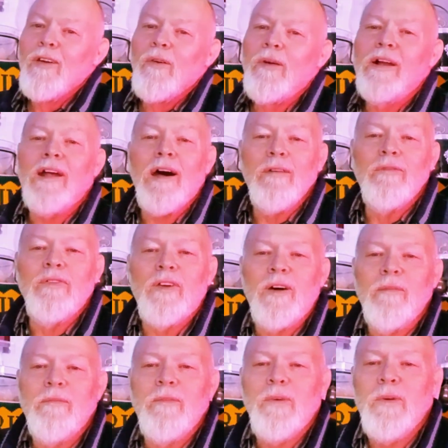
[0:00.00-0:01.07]
Where I'm
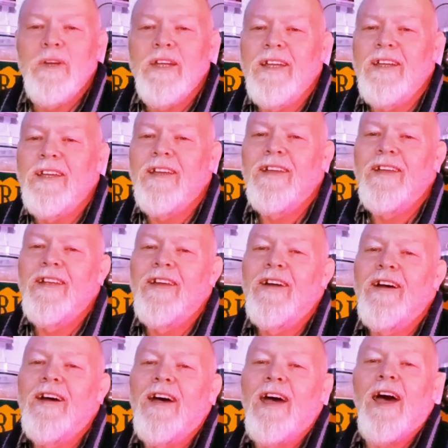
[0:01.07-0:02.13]
from, we
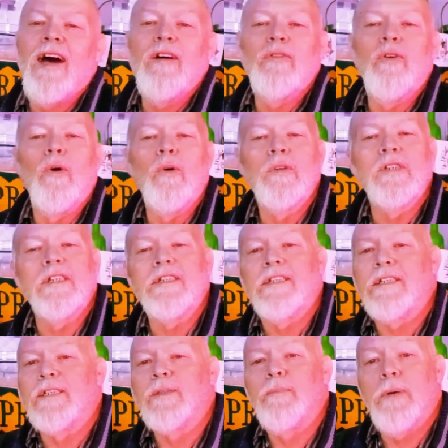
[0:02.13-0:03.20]
have horses
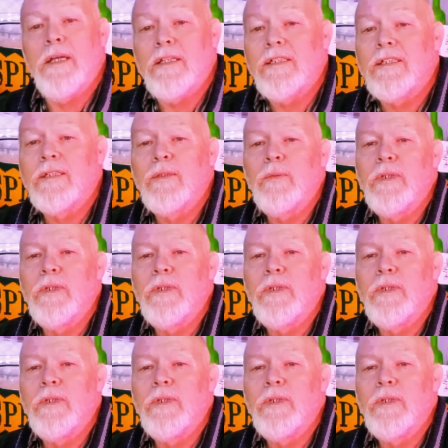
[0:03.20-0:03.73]
as pets.